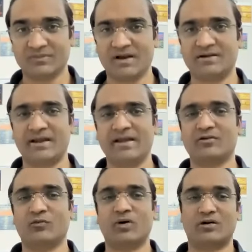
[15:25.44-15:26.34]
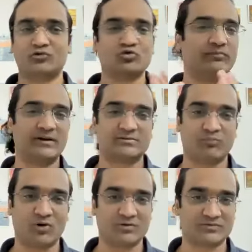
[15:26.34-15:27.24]
Then take 1 or 2 minutes
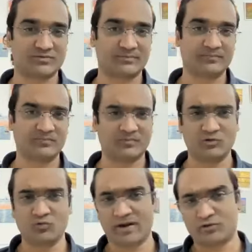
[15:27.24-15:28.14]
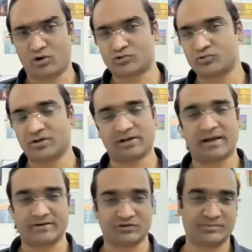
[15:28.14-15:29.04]
pause. You can talk to the
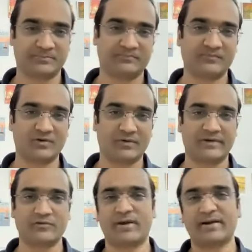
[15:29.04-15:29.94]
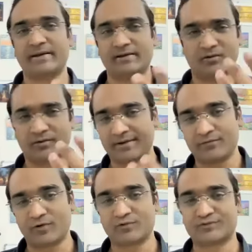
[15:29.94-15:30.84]
client. Okay. You can tell, okay,
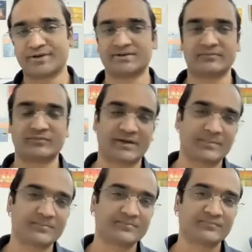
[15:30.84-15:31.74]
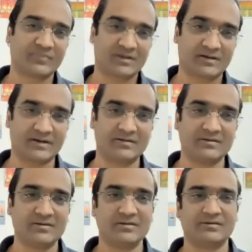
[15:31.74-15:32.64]
you want to say something, right?
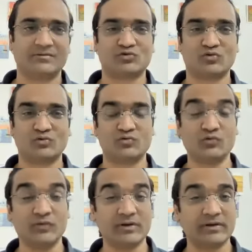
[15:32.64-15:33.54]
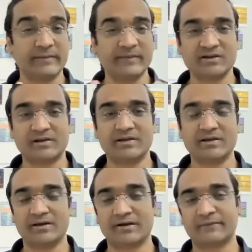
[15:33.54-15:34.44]
So you will immediately
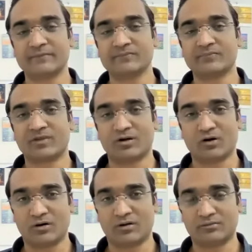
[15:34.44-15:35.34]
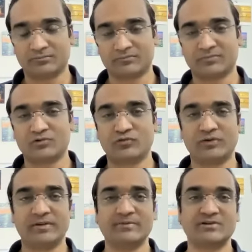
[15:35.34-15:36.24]
hear, or you
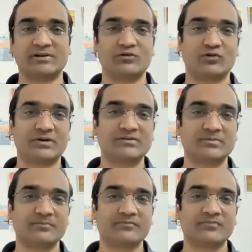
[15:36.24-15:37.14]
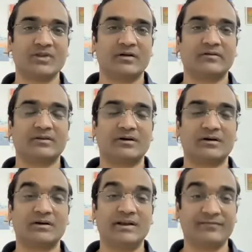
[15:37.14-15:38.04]
will immediately notice
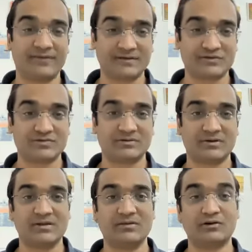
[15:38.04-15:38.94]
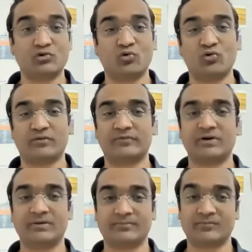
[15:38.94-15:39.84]
the difference in the tone of
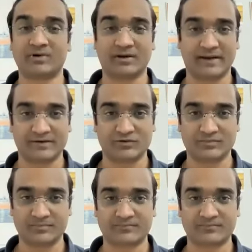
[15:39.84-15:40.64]
the client.